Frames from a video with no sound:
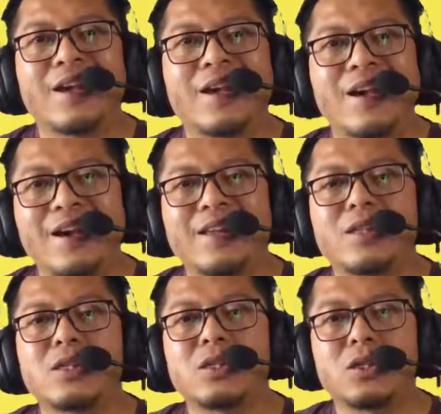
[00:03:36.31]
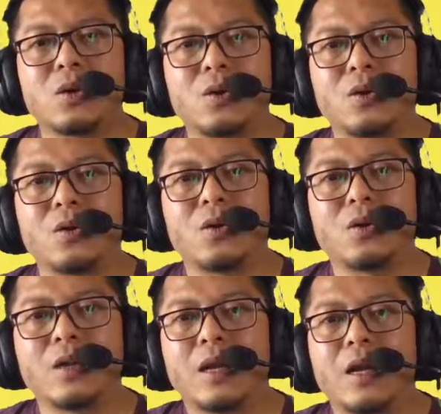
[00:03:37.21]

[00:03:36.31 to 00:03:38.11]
and so on.